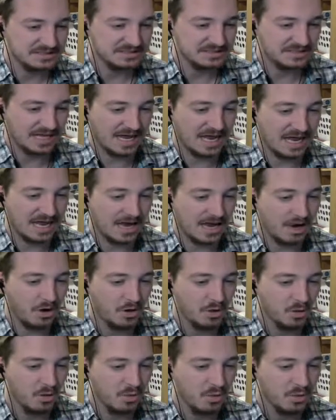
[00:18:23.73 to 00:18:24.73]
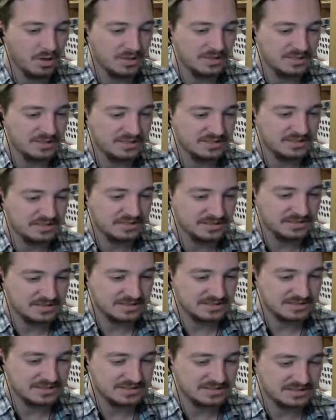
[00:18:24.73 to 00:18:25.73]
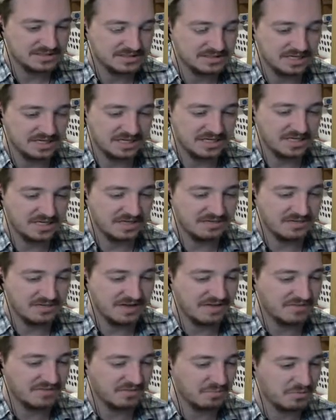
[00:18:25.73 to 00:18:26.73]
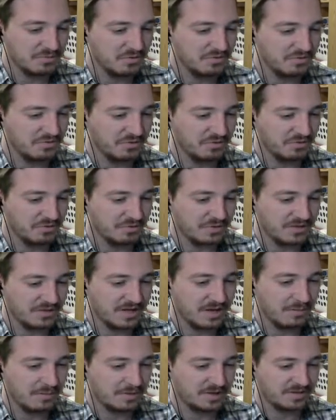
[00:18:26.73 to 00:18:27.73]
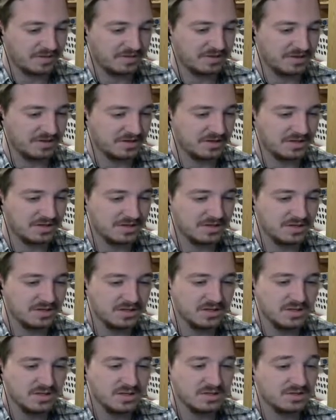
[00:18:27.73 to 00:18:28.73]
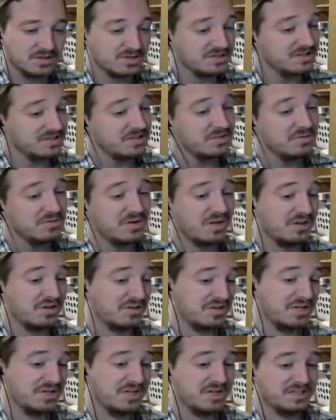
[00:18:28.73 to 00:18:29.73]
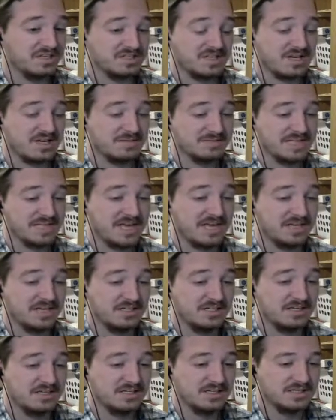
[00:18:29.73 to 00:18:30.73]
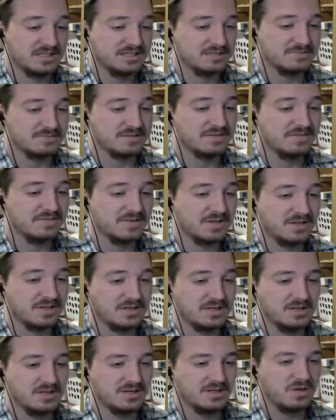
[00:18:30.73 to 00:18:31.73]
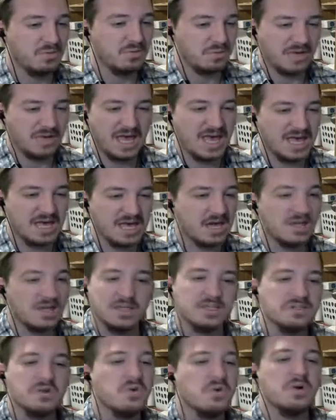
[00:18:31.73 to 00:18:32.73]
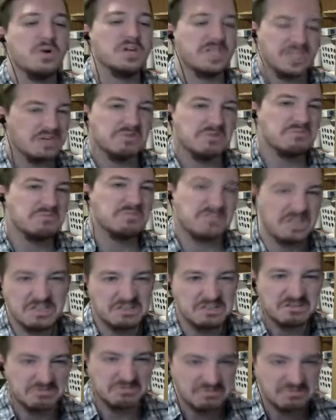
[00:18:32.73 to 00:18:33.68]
Ow! Didn't even have to move to avoid that one, I think. Continue not looking at his hat. Seems defeated. Okay, I'll ignore you too.